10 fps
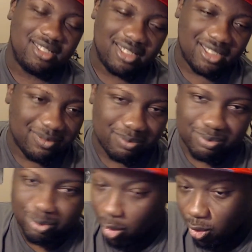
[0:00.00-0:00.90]
and
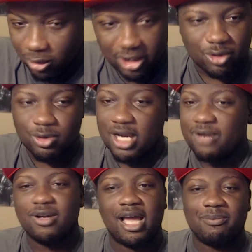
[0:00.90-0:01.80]
Broly,
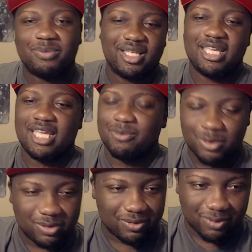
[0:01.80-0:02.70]
whoever I'm playing, I'm
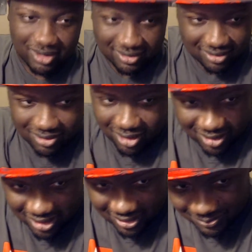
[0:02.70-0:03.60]
doing the voice. You know
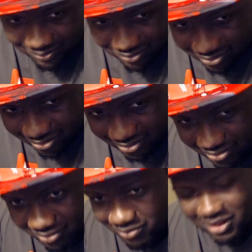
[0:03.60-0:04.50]
that.
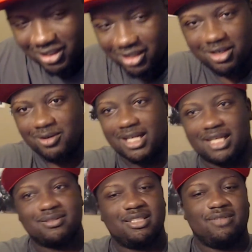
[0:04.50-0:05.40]
Y'all know that.
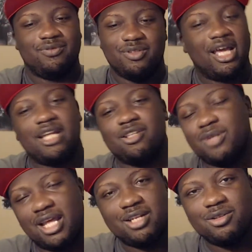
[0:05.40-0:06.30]
If you're not new
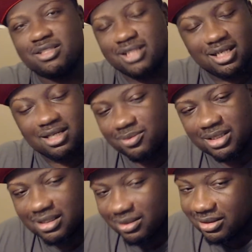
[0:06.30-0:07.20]
to this channel,
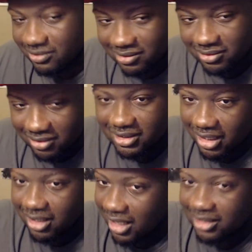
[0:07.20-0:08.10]

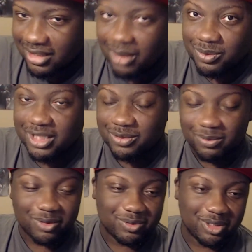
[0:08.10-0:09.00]
that's what I'm
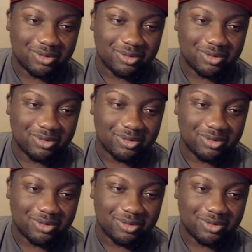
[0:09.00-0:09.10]
going to do.